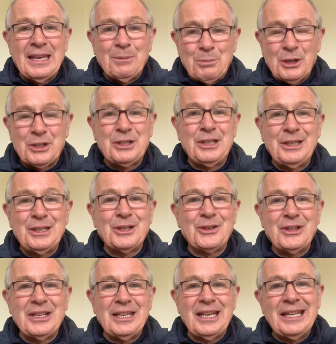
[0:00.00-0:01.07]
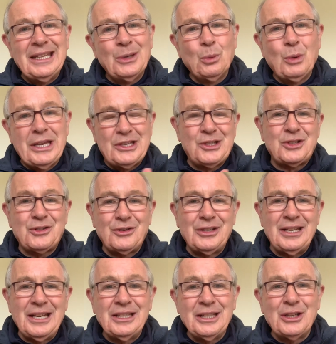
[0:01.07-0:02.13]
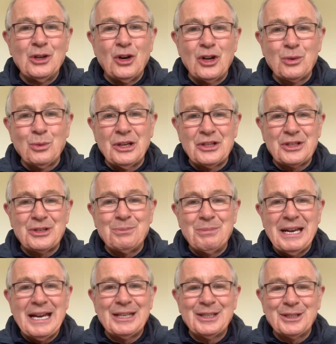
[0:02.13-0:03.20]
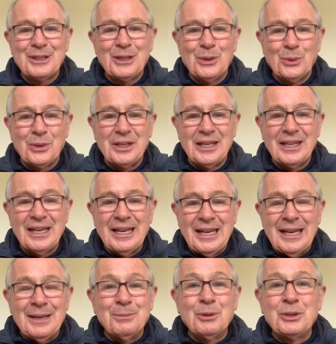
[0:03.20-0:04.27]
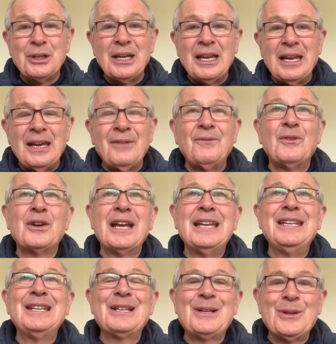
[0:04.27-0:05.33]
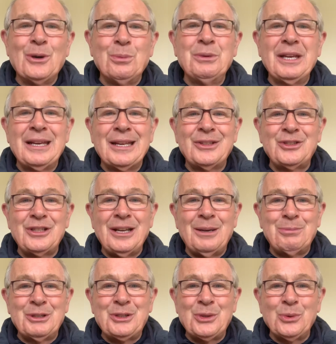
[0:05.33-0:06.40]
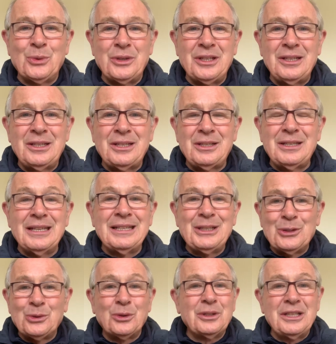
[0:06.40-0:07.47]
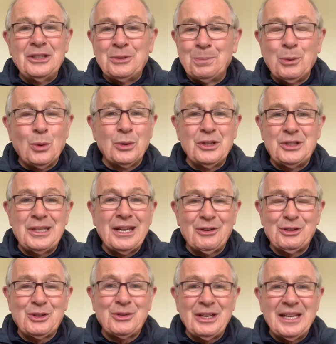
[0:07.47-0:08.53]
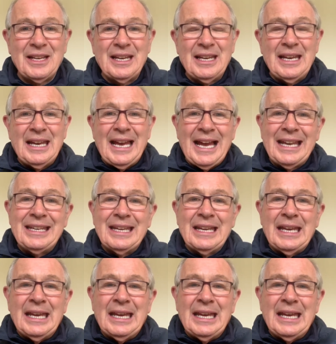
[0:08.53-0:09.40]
particularly in the western and the northwestern part of the county. But for any club that gets an opportunity to, it's bonus territory. And